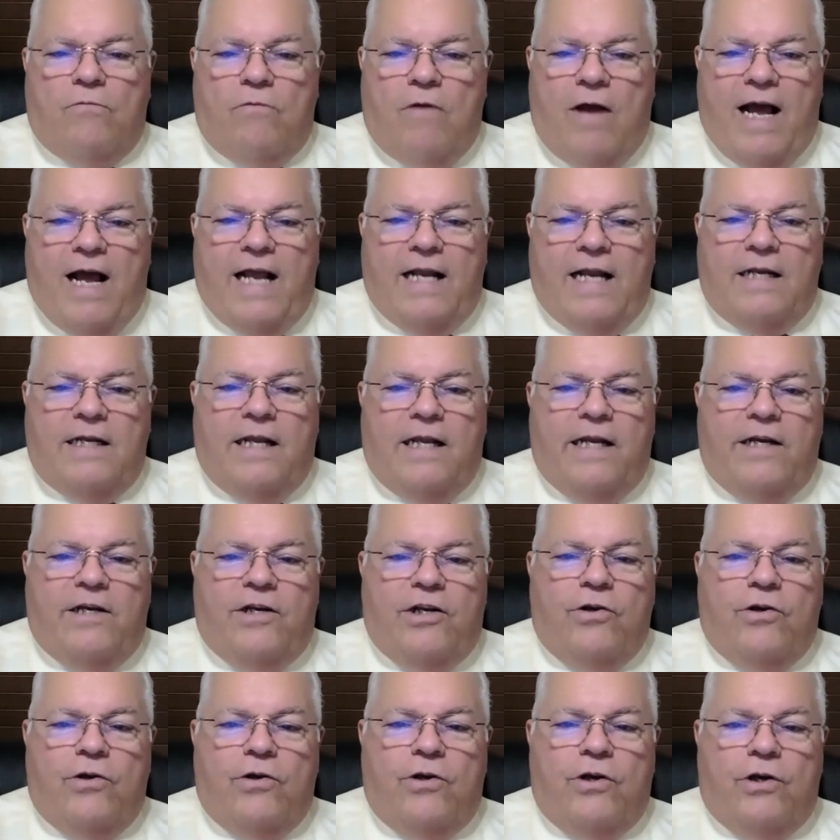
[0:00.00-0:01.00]
right and they
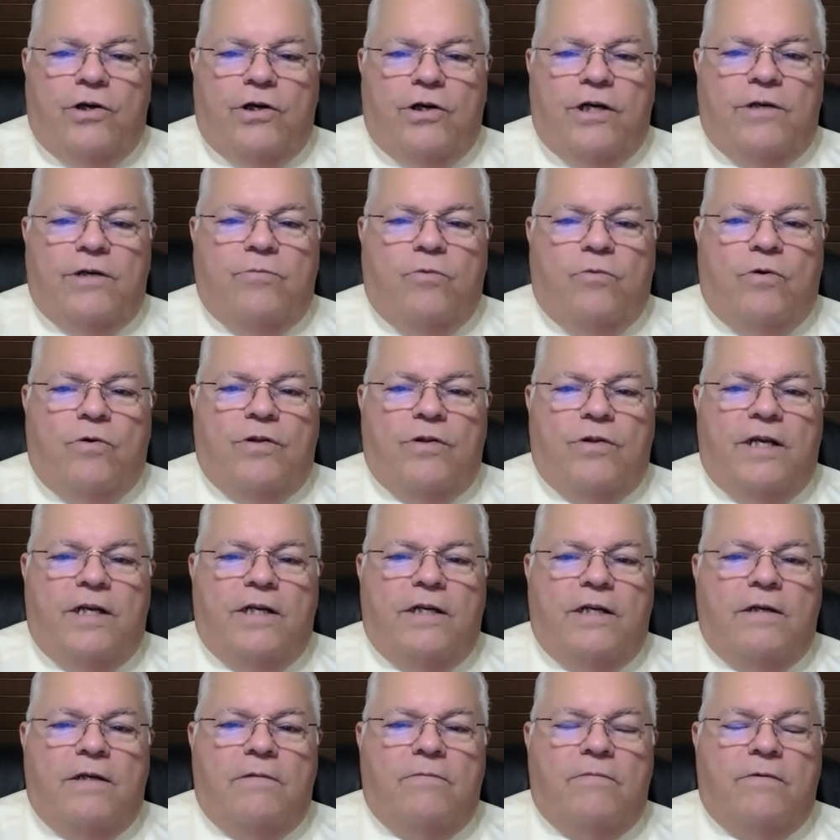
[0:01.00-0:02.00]
do good, well,
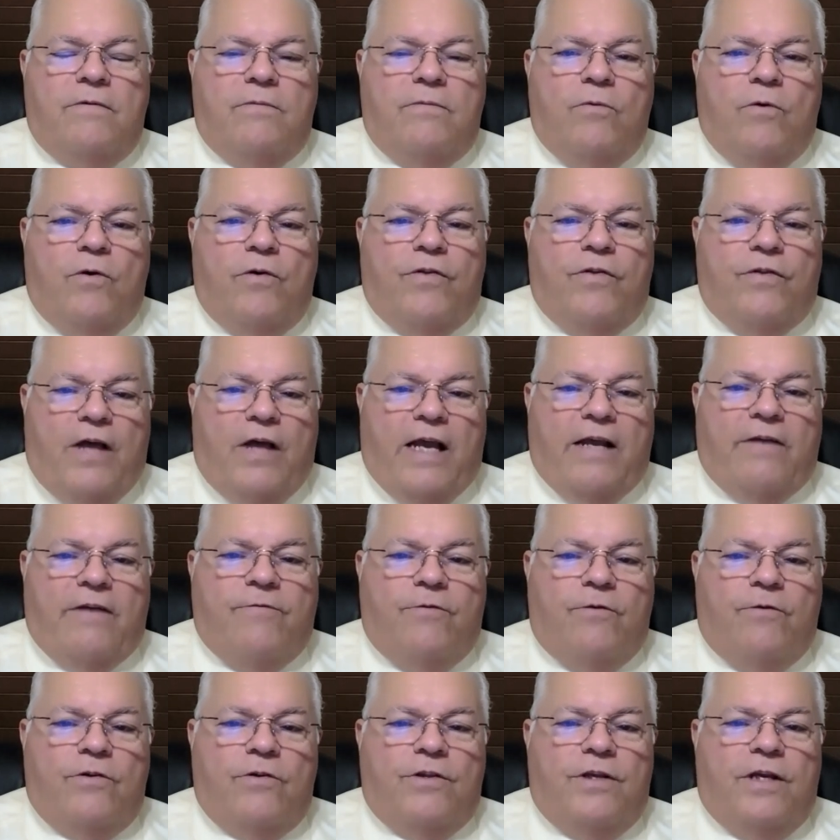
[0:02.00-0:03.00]
then we're
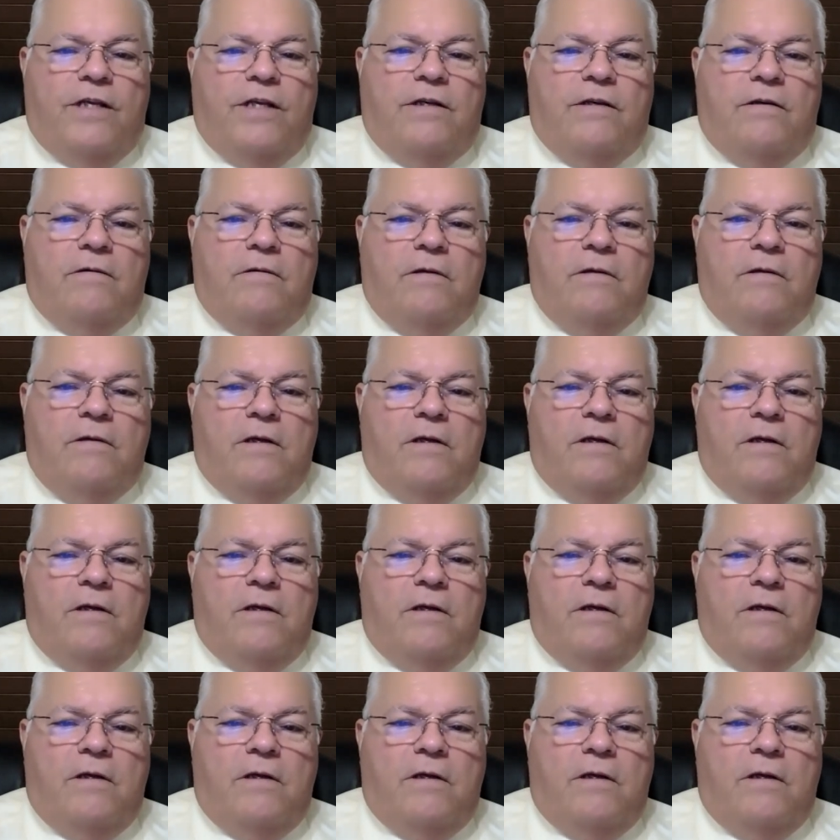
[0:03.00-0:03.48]
thankful that